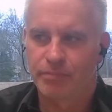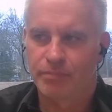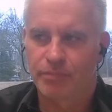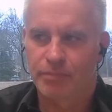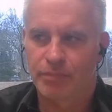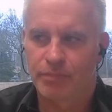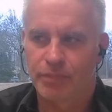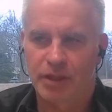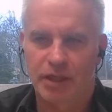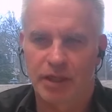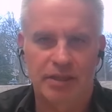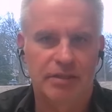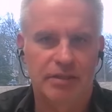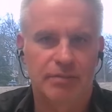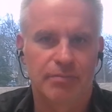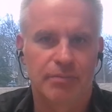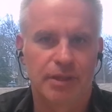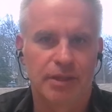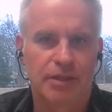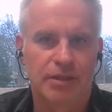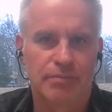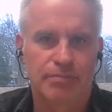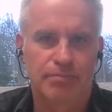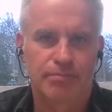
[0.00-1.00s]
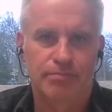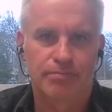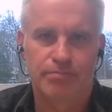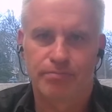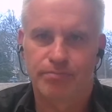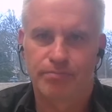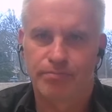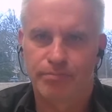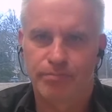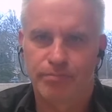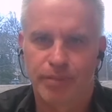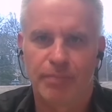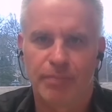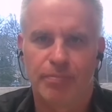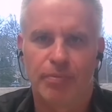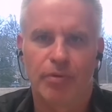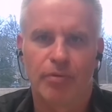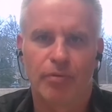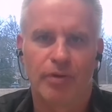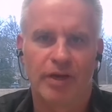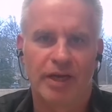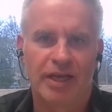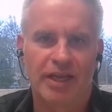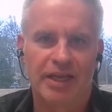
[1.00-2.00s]
customers,
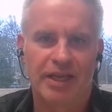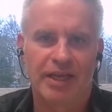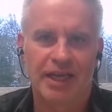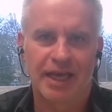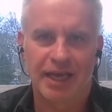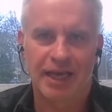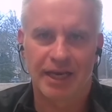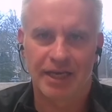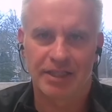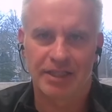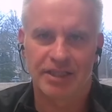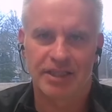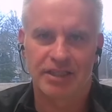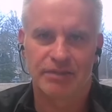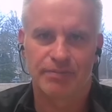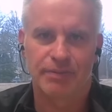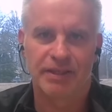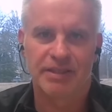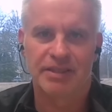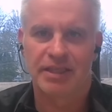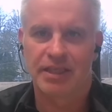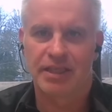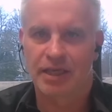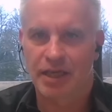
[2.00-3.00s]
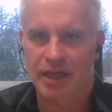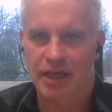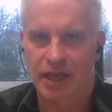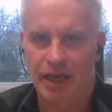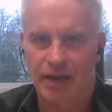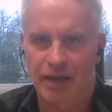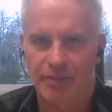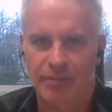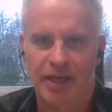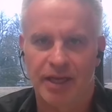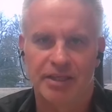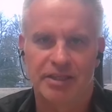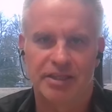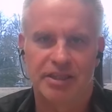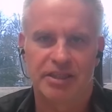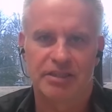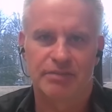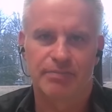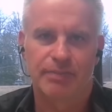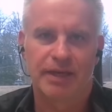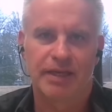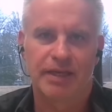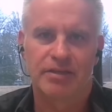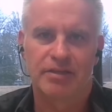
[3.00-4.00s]
people in the energy space, in the climate energy
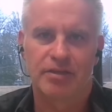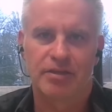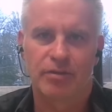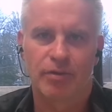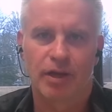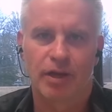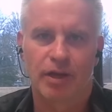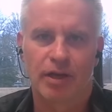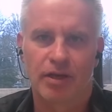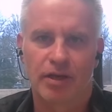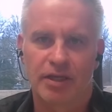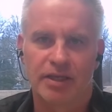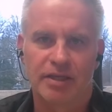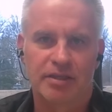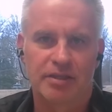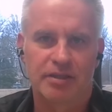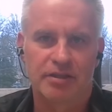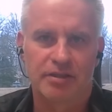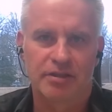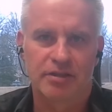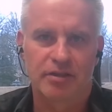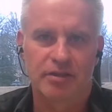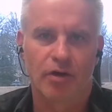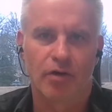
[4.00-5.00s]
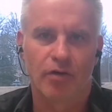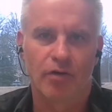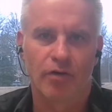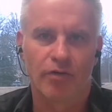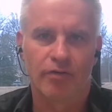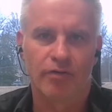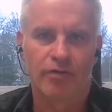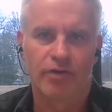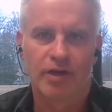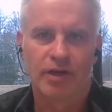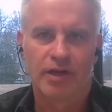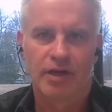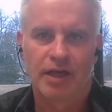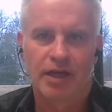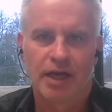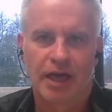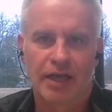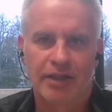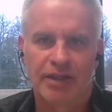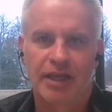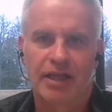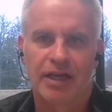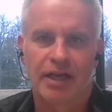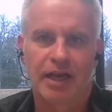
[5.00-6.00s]
space, who are looking to solve,
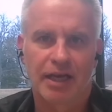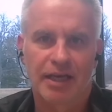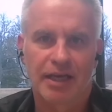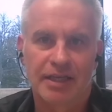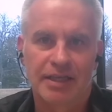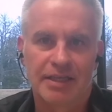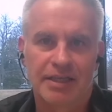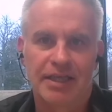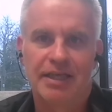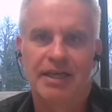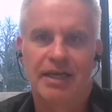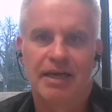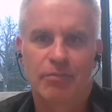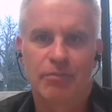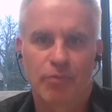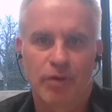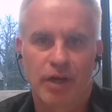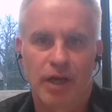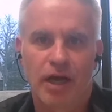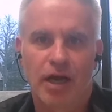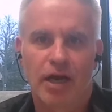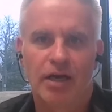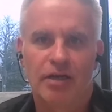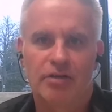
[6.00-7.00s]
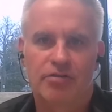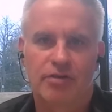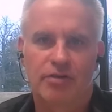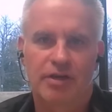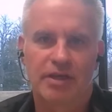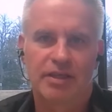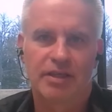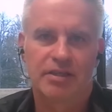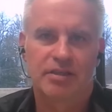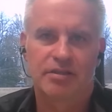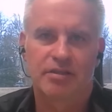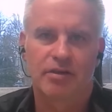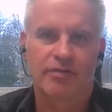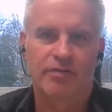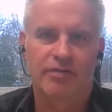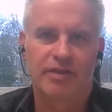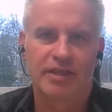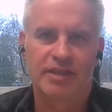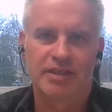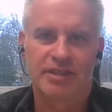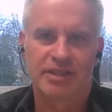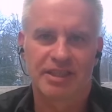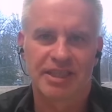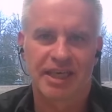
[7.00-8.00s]
I think like Adena, and we are trying to solve
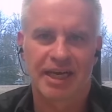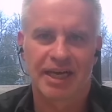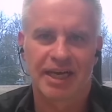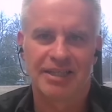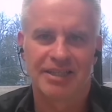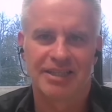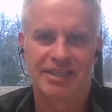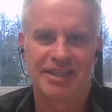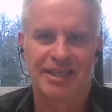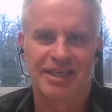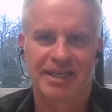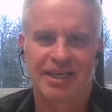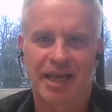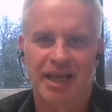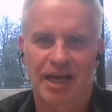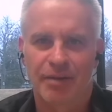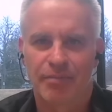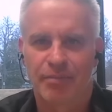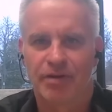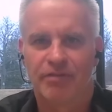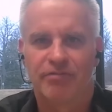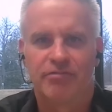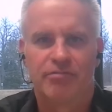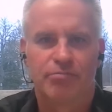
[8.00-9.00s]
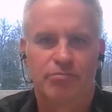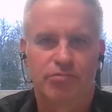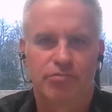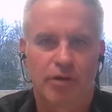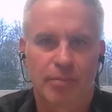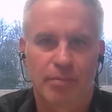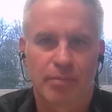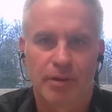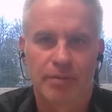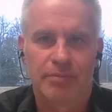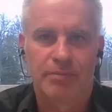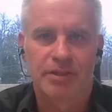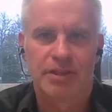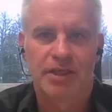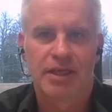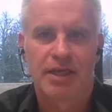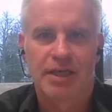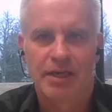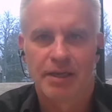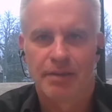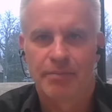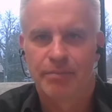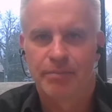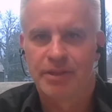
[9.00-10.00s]
these challenging climate problems,
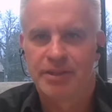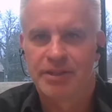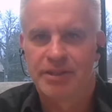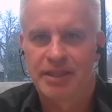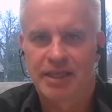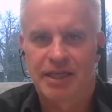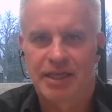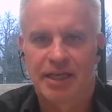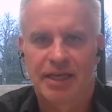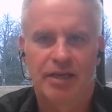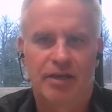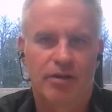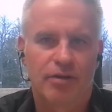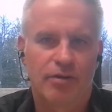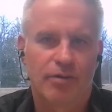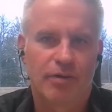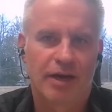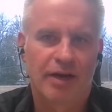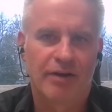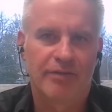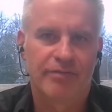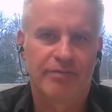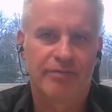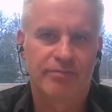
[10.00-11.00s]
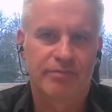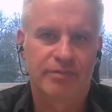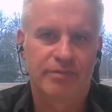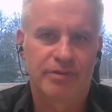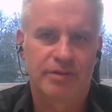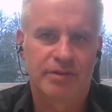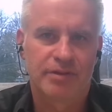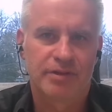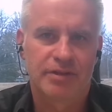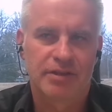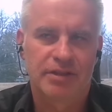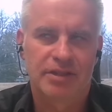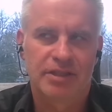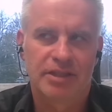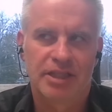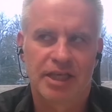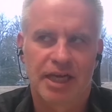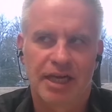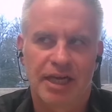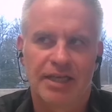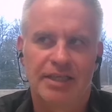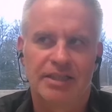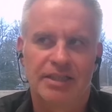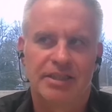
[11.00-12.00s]
particularly who have
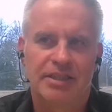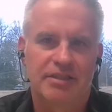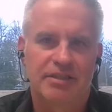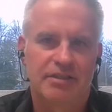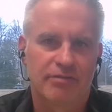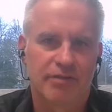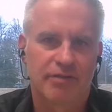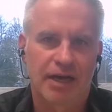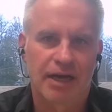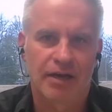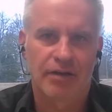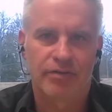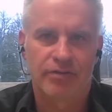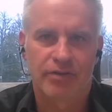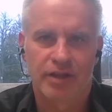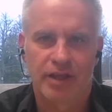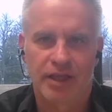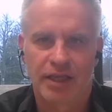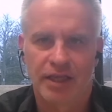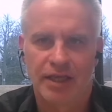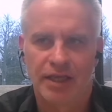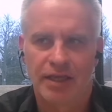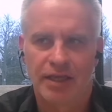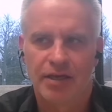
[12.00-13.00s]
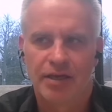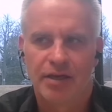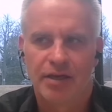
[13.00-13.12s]
challenges around the